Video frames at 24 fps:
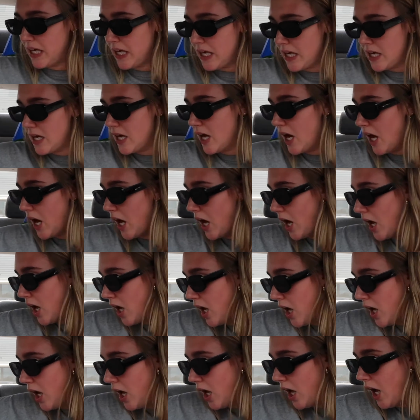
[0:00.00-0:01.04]
Kia.
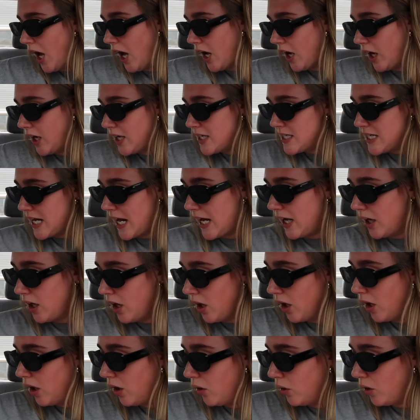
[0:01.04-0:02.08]
I got a Diet
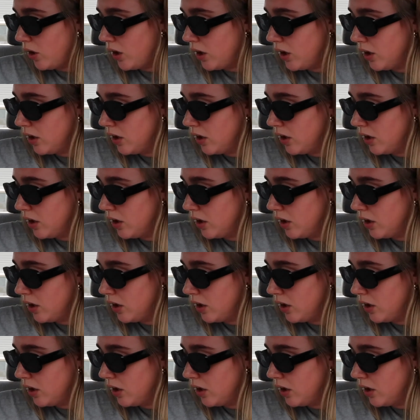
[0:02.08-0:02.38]
Coke,